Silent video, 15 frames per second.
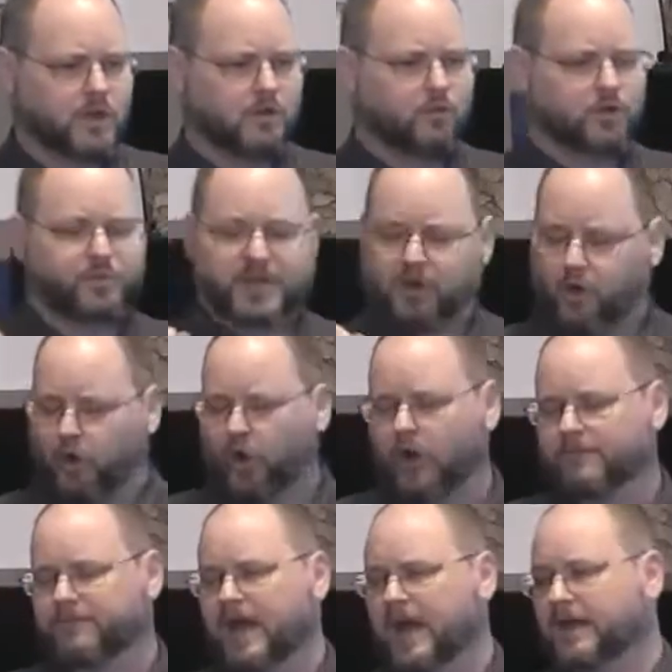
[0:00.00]
would be
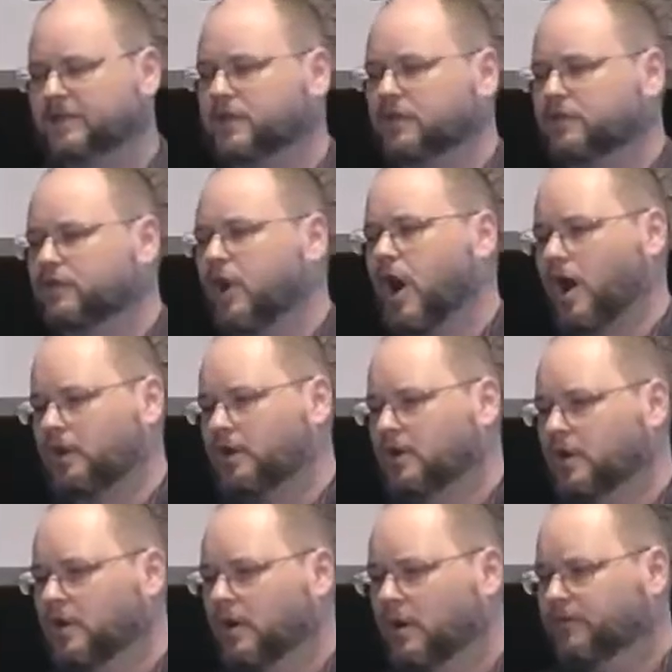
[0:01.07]
horrified at the thought
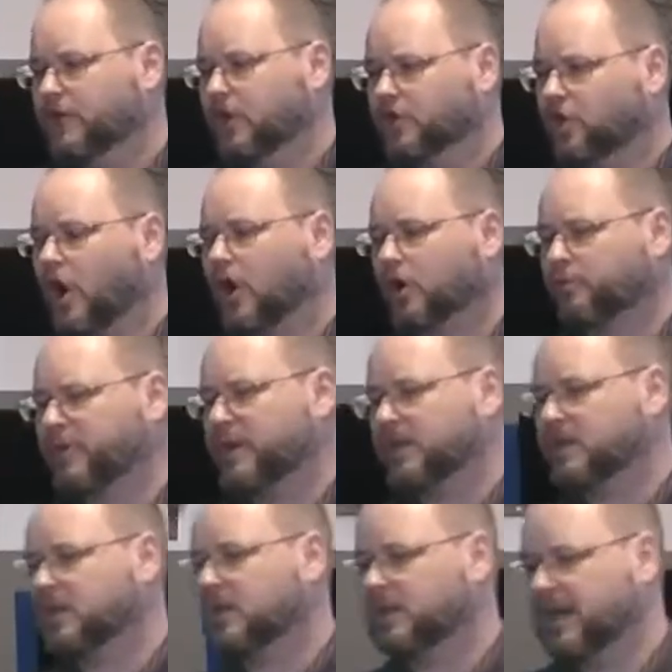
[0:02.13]
of their daughter
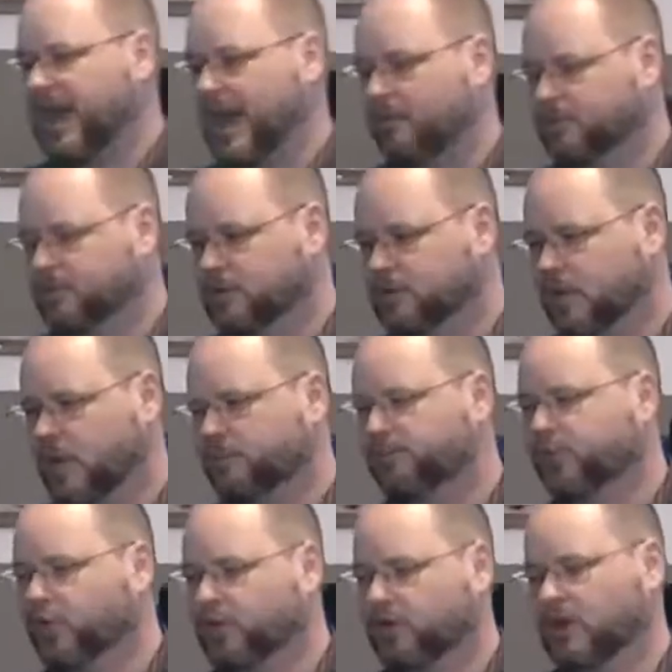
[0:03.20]
being kidnapped and
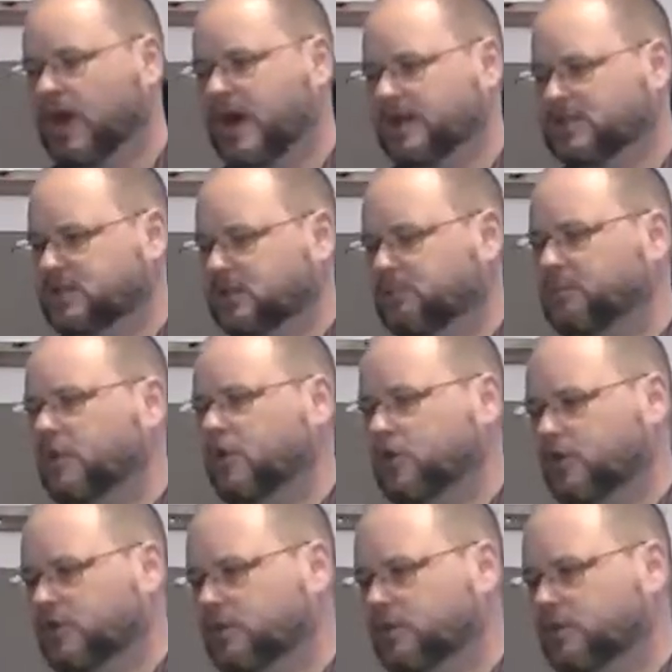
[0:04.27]
brutalized and murdered.